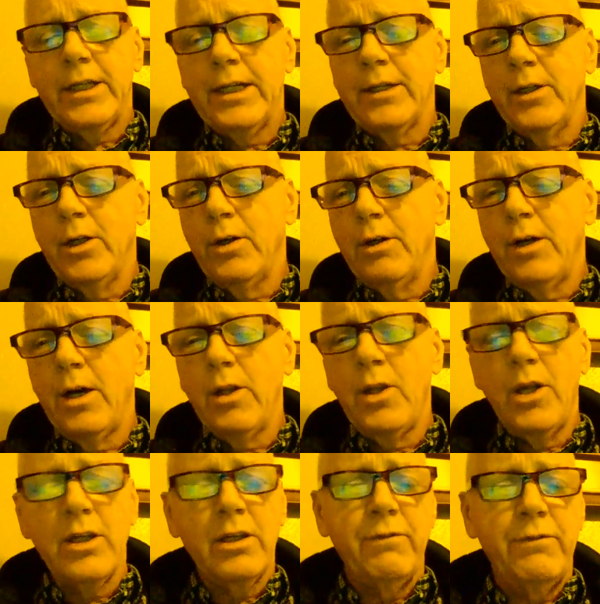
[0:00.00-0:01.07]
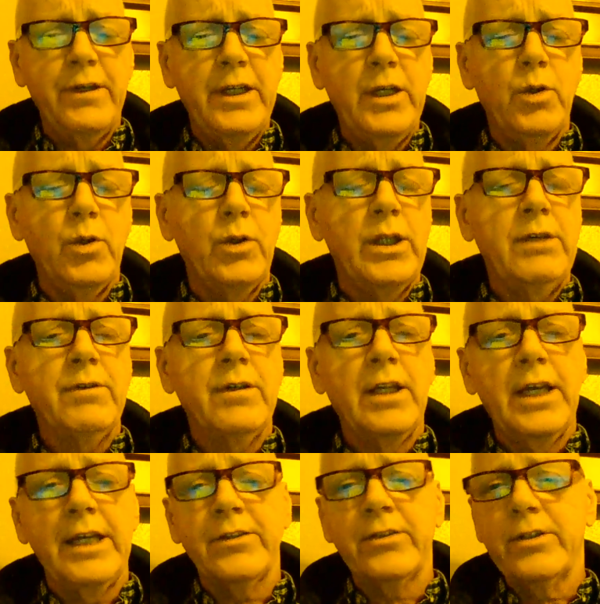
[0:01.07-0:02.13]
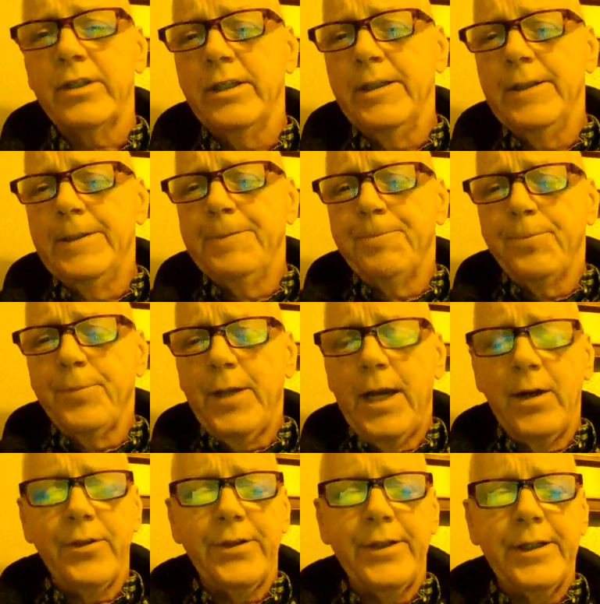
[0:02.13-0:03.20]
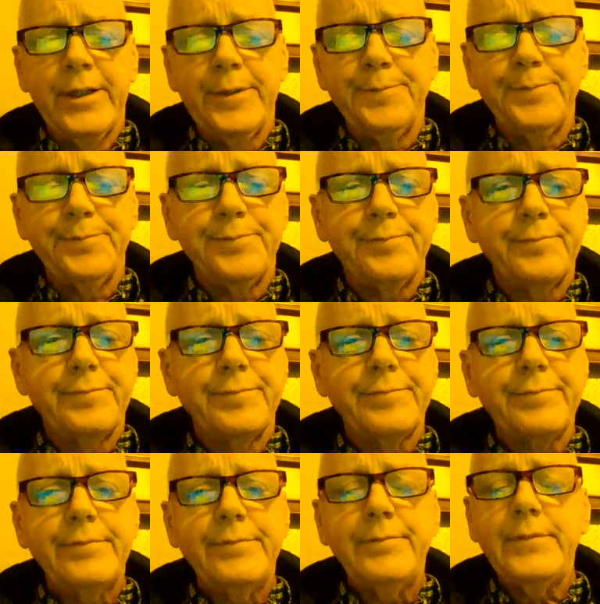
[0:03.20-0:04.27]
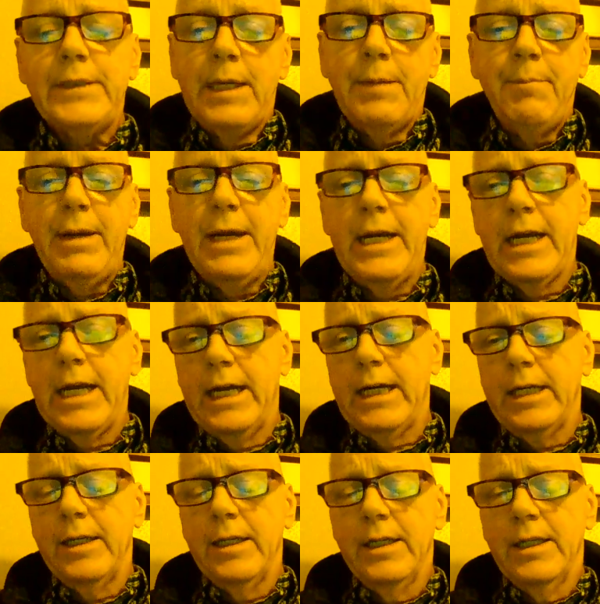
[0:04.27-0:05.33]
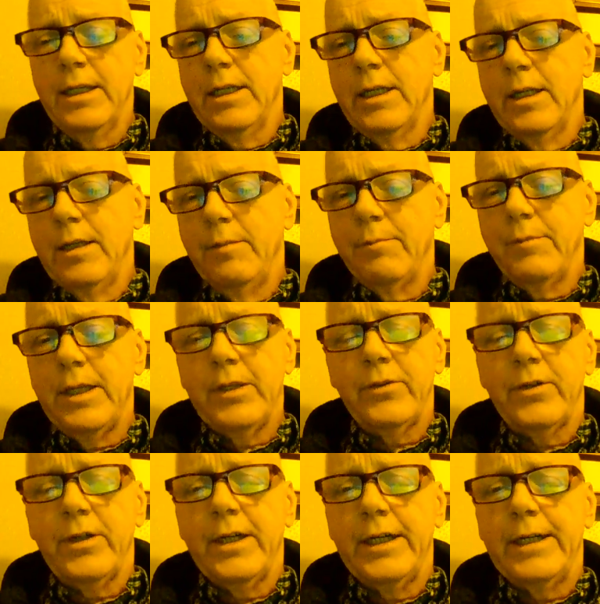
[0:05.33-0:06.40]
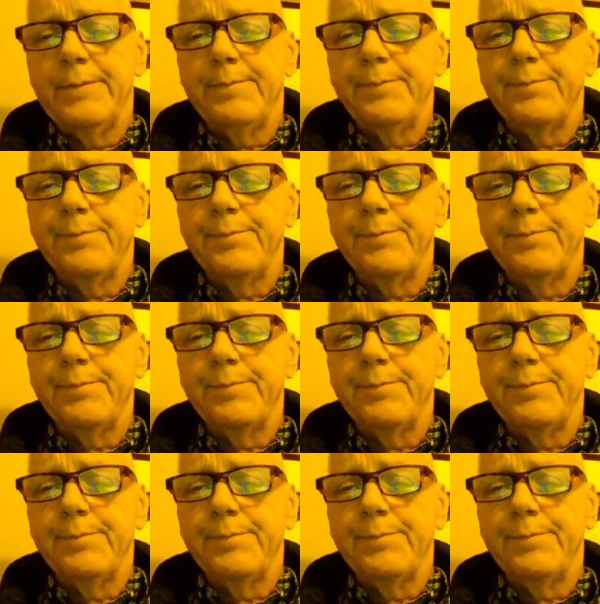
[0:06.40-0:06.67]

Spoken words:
I don't know how long this video will even last out there. It may not. That's okay.